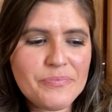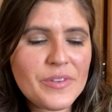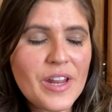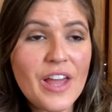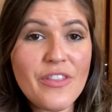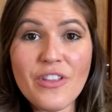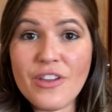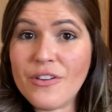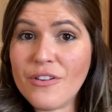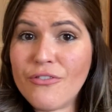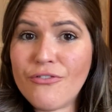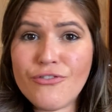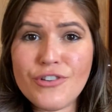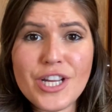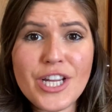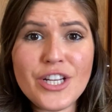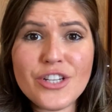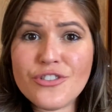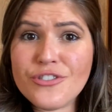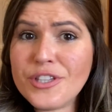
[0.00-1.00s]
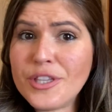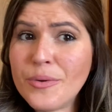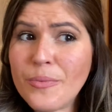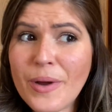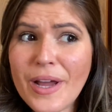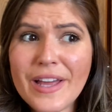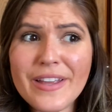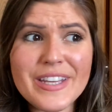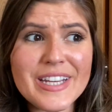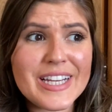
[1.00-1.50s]
And they freeze really
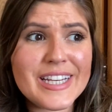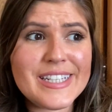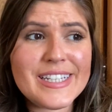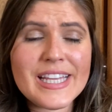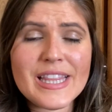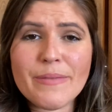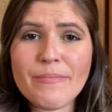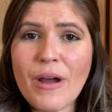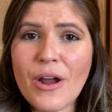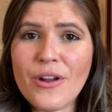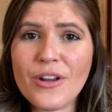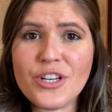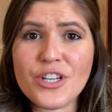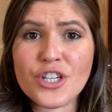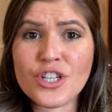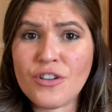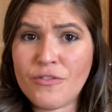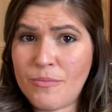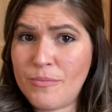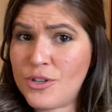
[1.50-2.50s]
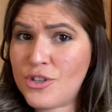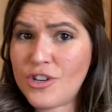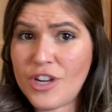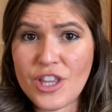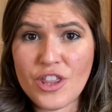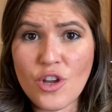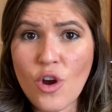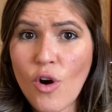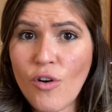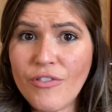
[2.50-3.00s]
well and you can take them out and just shove them straight
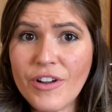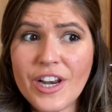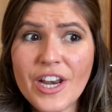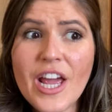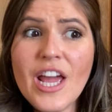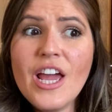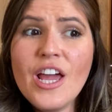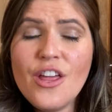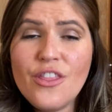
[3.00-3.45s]
in the oven.